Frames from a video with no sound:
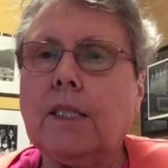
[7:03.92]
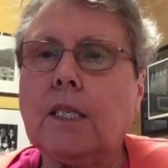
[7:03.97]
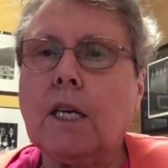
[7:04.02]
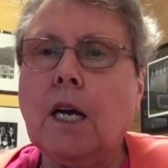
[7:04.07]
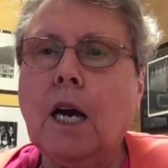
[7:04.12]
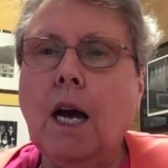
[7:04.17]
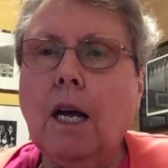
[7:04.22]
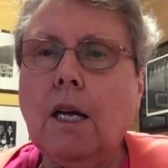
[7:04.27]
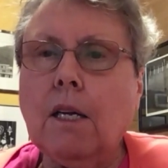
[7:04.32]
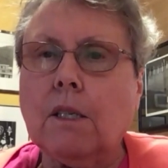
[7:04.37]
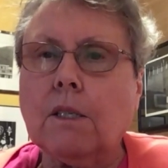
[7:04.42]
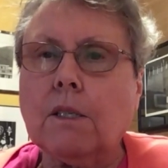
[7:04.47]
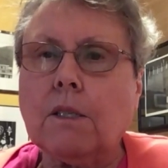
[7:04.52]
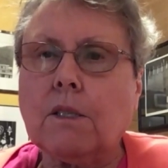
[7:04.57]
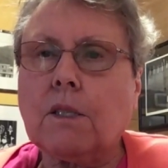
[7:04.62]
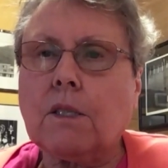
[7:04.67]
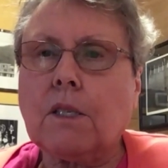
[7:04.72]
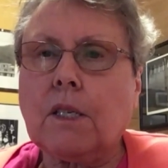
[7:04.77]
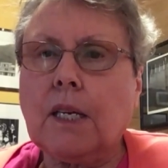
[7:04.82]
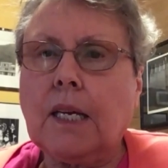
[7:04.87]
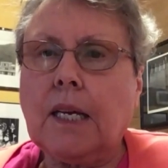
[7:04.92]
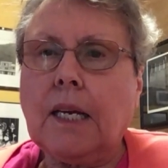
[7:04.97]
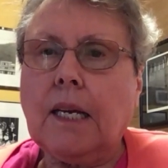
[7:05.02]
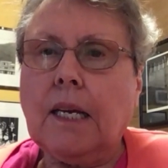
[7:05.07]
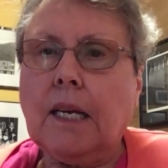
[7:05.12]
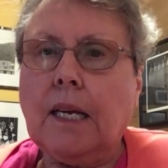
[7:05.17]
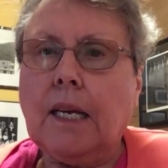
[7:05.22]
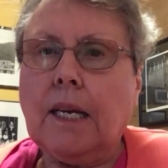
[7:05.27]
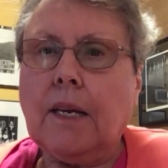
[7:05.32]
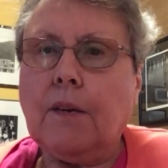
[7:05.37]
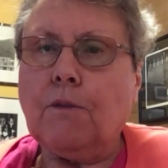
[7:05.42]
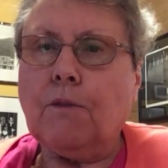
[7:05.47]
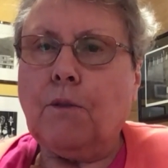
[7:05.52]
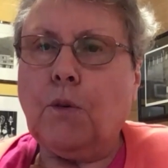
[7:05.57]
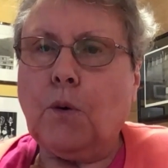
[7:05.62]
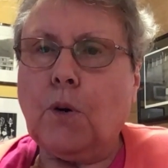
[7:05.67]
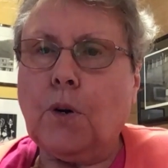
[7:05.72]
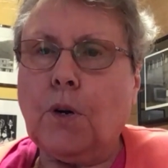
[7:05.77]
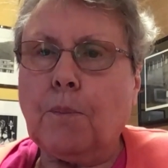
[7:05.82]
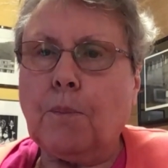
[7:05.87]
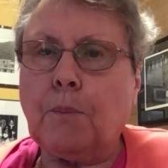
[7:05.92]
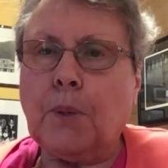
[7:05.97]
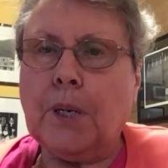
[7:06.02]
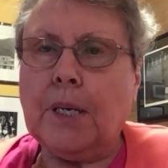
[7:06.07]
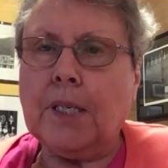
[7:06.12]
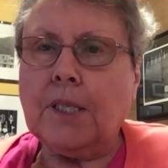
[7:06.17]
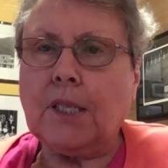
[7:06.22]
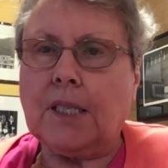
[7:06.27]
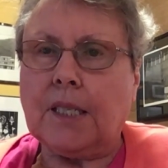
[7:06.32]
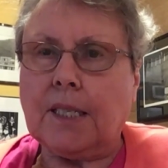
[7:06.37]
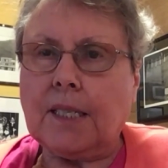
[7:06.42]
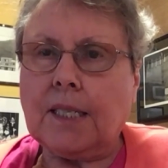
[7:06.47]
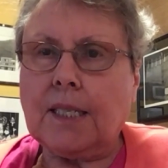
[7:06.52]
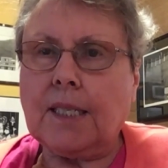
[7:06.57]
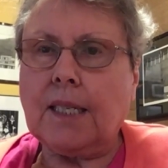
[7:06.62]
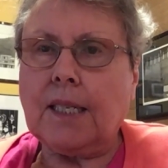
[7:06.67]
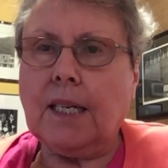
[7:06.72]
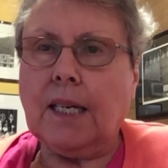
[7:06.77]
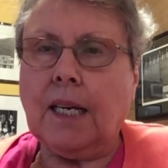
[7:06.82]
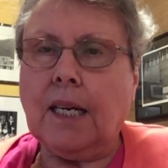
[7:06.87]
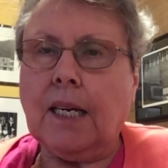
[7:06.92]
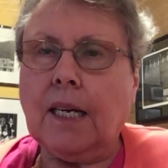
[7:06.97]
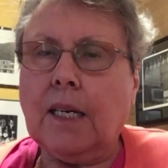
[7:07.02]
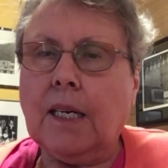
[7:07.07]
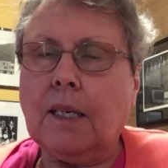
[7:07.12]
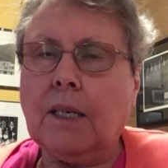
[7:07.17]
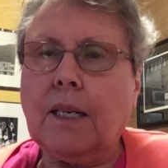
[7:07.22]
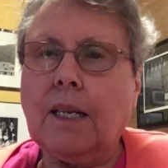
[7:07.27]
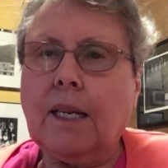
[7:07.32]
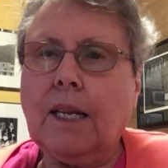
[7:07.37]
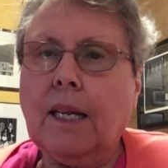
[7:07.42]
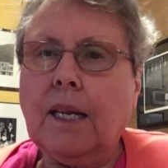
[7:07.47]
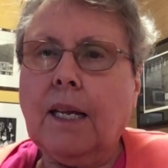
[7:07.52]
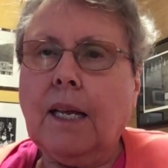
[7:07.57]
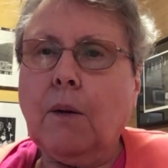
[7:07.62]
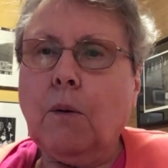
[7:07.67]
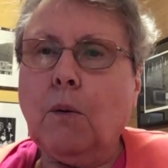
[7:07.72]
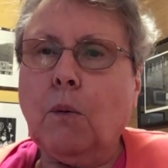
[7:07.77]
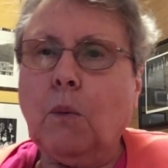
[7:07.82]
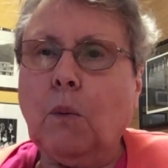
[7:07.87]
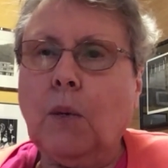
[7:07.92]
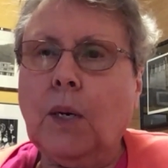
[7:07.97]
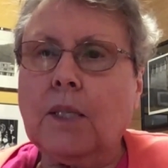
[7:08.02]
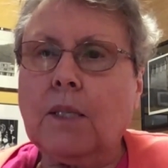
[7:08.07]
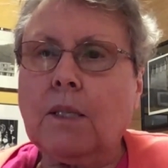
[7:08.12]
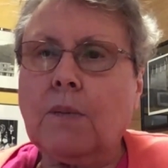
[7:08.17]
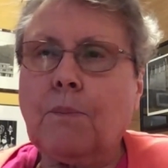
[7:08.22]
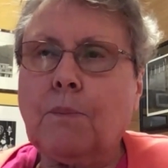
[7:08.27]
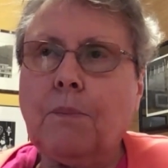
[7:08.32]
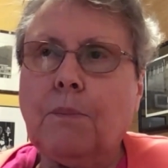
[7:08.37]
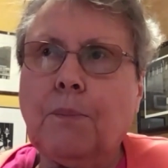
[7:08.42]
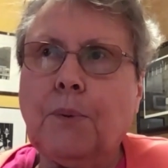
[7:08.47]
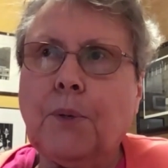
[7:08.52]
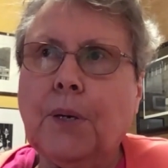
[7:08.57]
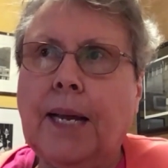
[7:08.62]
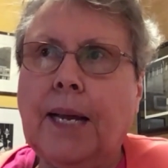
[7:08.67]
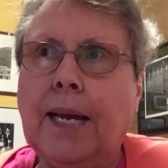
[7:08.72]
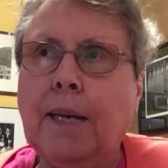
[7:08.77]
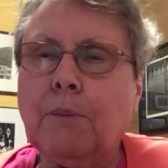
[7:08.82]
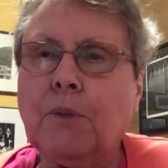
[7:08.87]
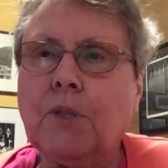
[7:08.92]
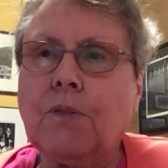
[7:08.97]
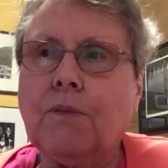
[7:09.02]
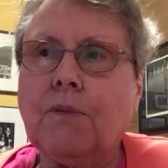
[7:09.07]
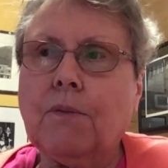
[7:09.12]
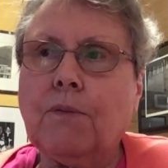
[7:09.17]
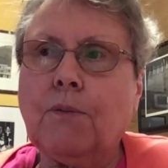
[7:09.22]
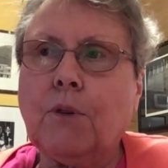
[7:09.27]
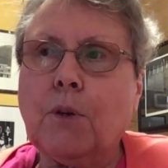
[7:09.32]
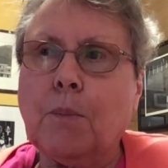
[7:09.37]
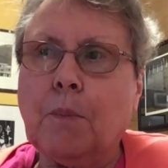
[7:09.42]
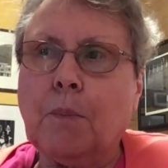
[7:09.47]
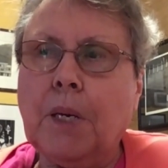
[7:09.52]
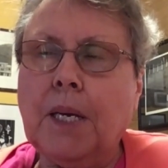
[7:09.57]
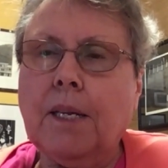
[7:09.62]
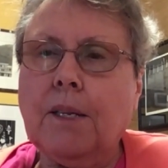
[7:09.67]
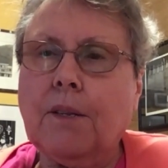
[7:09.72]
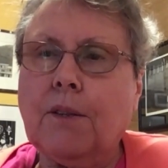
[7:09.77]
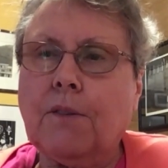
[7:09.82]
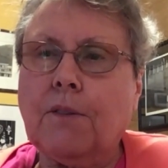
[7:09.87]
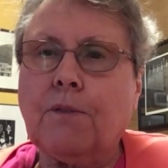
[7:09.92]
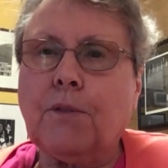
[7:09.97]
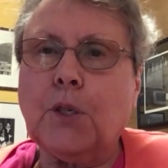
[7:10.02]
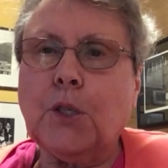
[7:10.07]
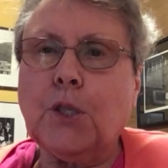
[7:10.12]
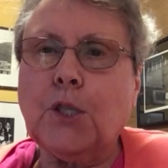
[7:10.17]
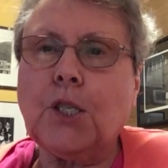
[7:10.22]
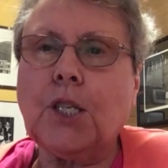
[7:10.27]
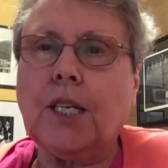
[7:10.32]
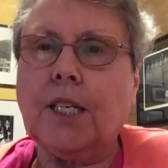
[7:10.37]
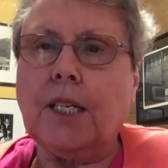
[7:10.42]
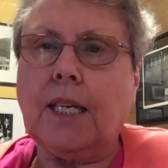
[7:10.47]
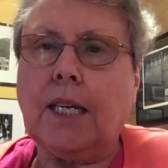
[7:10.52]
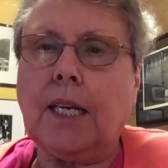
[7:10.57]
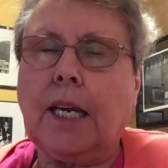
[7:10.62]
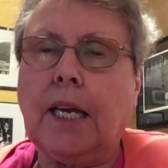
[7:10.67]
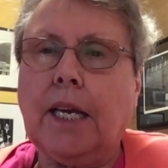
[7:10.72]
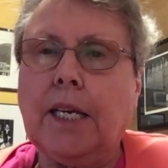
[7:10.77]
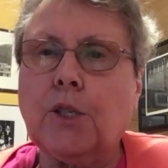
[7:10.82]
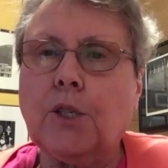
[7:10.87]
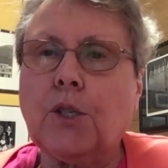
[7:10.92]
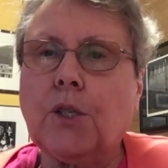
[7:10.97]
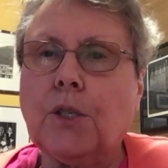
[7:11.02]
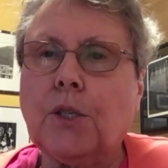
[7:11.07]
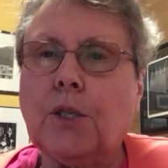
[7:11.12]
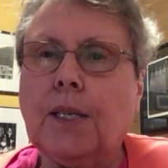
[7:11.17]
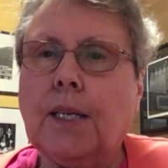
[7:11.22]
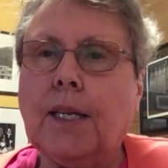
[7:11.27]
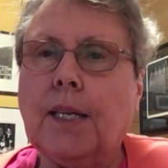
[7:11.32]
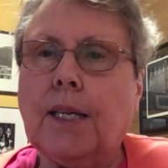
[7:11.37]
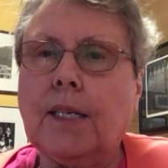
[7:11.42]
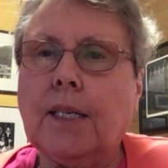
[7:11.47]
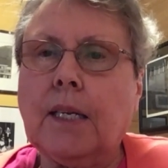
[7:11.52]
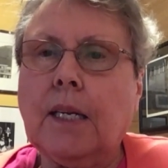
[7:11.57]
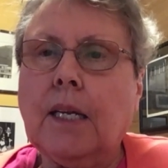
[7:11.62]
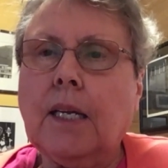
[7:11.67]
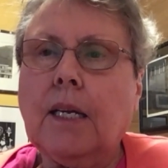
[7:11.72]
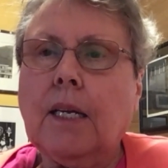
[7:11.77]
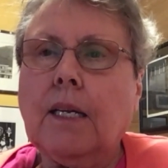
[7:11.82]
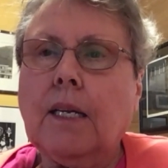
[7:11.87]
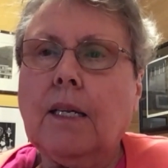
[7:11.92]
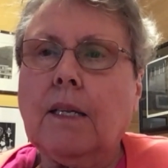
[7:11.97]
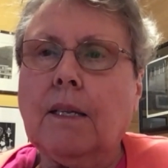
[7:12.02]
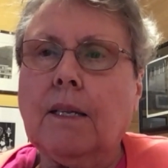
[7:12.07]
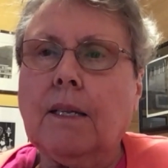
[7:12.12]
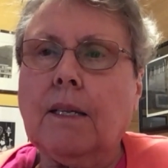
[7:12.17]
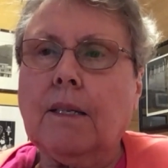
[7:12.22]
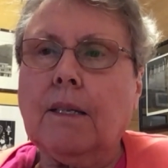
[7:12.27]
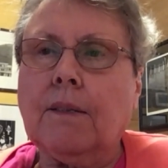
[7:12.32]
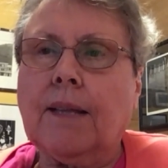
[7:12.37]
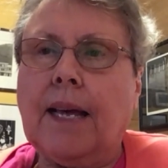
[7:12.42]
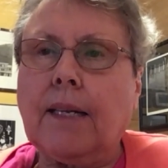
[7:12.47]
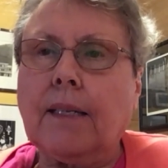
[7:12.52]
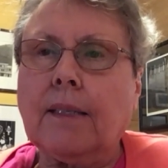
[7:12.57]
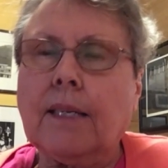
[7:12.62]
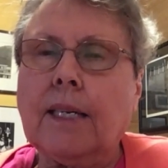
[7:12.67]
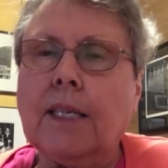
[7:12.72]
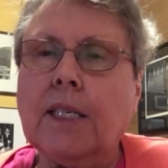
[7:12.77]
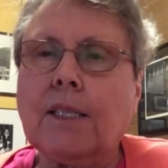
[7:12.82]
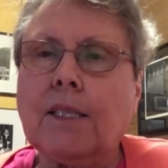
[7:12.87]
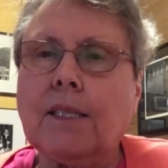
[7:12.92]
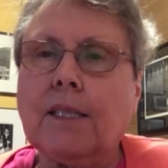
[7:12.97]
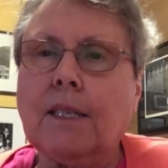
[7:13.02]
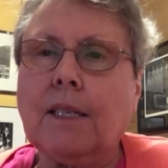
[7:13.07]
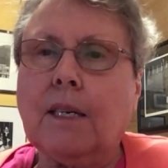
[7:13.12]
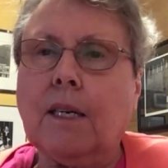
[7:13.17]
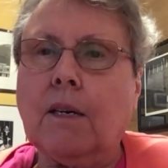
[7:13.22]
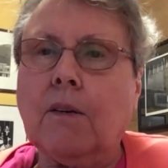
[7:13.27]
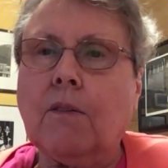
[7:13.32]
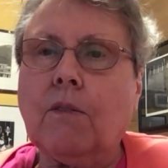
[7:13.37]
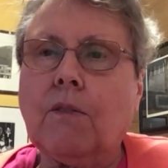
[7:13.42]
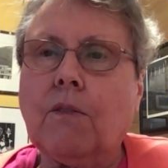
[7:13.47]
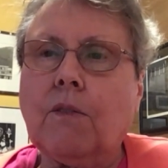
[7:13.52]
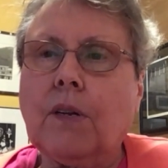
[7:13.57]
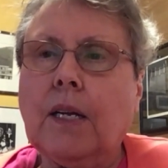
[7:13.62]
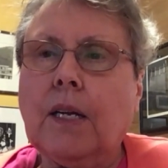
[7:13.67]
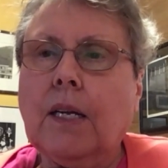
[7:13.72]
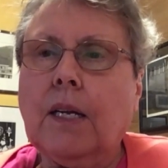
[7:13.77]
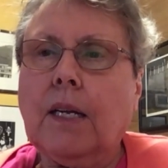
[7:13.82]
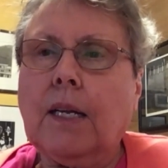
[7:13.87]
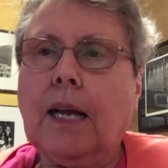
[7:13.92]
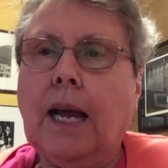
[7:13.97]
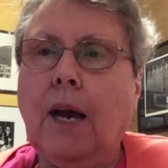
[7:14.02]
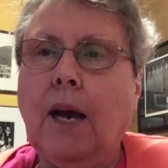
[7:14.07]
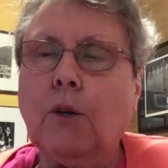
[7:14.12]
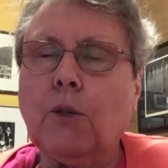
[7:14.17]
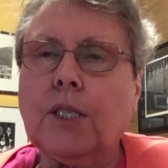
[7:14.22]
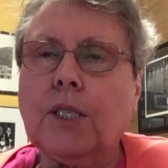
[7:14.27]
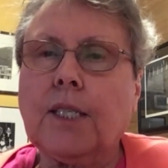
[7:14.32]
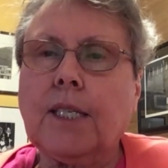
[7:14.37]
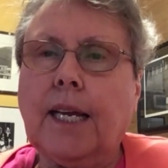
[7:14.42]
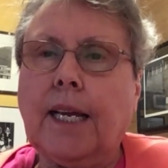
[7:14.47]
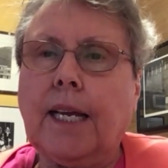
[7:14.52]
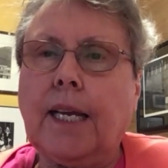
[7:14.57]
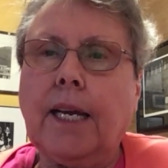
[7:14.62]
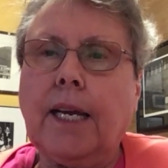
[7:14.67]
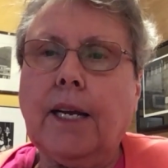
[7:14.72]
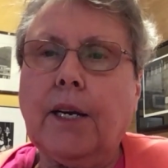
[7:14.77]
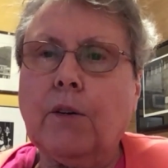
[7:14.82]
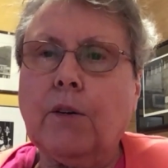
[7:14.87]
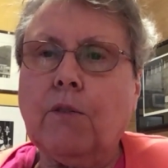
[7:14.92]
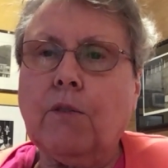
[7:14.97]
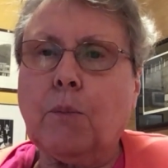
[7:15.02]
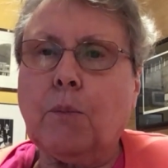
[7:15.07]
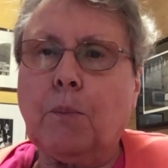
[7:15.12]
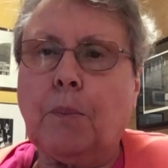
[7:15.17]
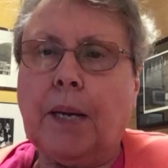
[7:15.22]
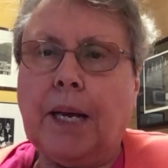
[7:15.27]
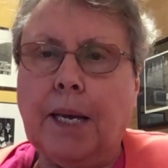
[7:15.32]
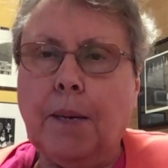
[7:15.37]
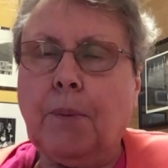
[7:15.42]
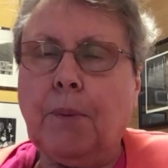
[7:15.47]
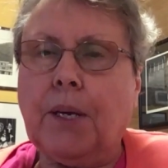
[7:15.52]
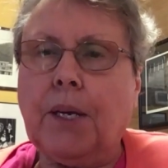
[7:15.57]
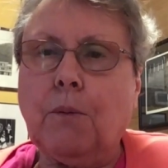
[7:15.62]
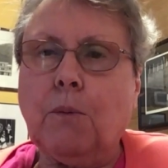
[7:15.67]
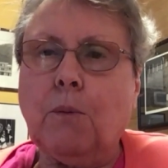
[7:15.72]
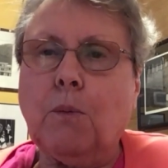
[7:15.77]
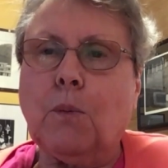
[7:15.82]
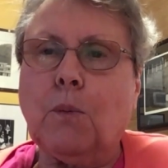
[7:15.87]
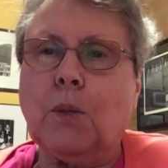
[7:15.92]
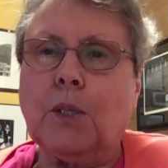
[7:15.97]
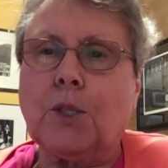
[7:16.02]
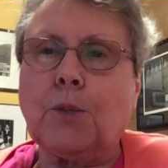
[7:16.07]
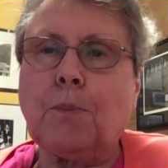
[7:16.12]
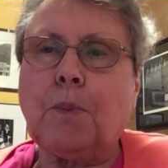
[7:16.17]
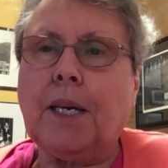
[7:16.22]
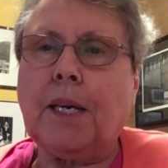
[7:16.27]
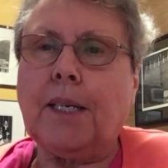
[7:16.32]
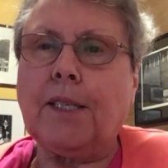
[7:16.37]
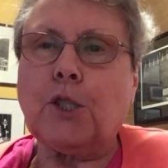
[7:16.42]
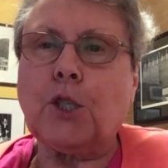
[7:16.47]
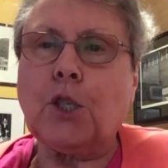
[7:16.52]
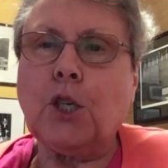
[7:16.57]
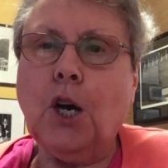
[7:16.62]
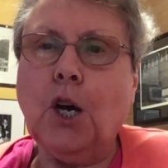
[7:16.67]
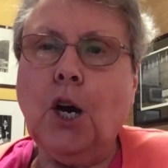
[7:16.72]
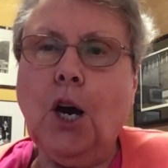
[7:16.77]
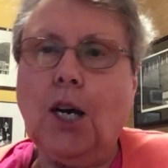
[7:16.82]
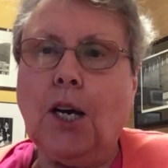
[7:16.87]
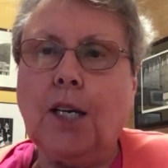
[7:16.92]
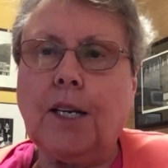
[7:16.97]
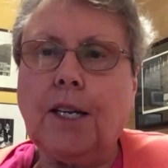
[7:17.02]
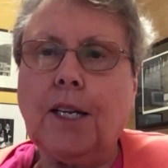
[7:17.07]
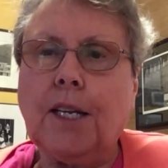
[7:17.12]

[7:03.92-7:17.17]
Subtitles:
dolls for presents was perhaps for me the first indication that that lesson of how to take care of a baby was being taught,